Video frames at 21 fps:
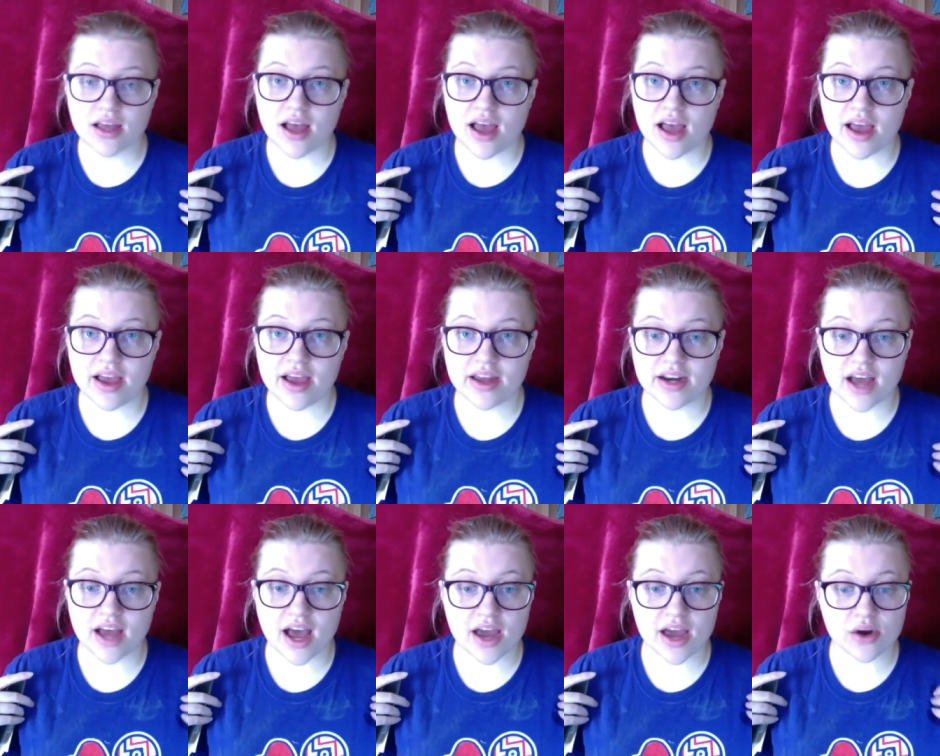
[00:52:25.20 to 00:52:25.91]

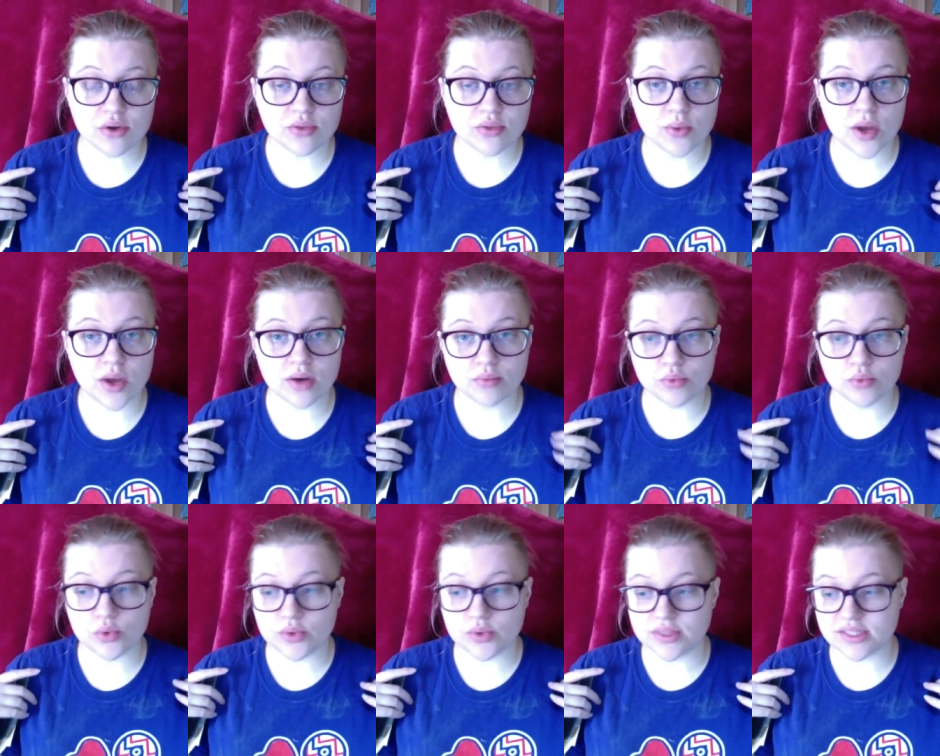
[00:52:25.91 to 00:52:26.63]
and I don't want to
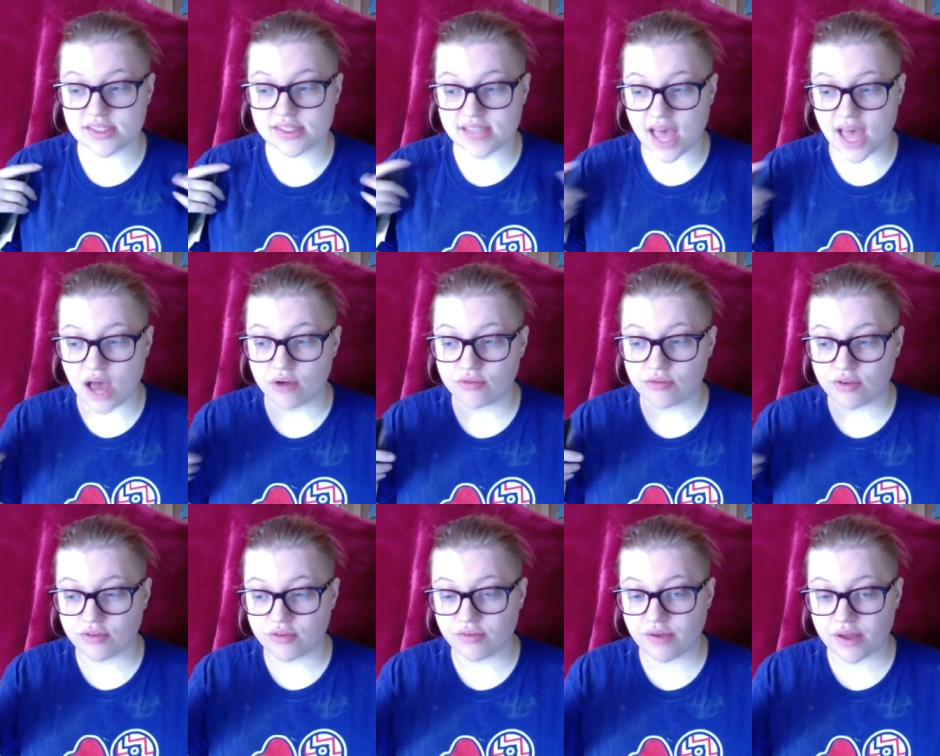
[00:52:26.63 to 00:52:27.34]
ruin the
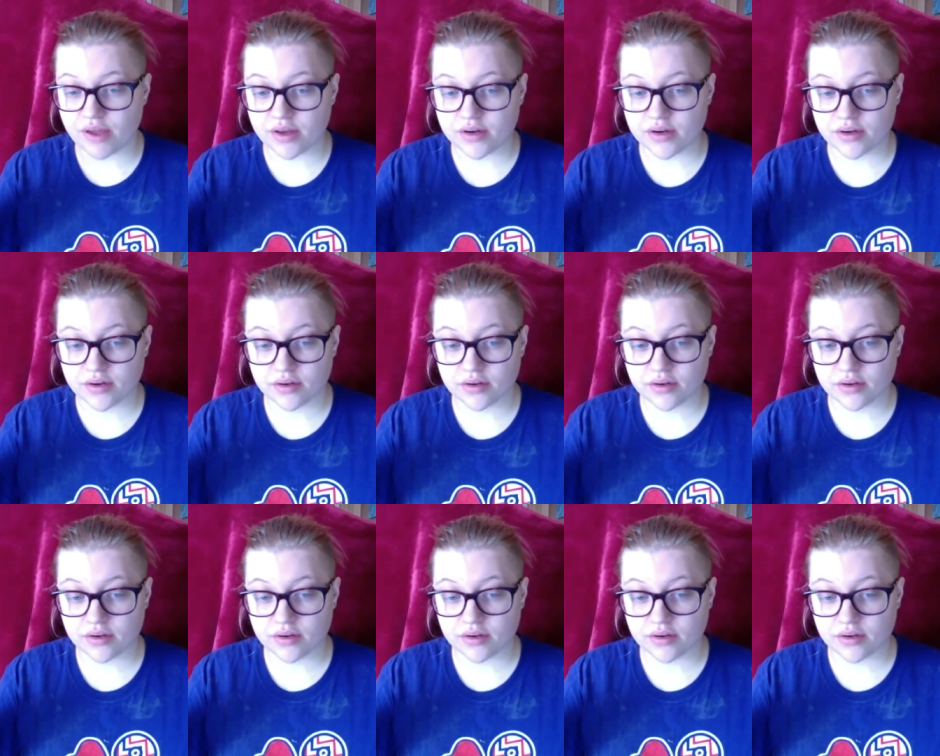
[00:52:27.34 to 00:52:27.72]
sound of it.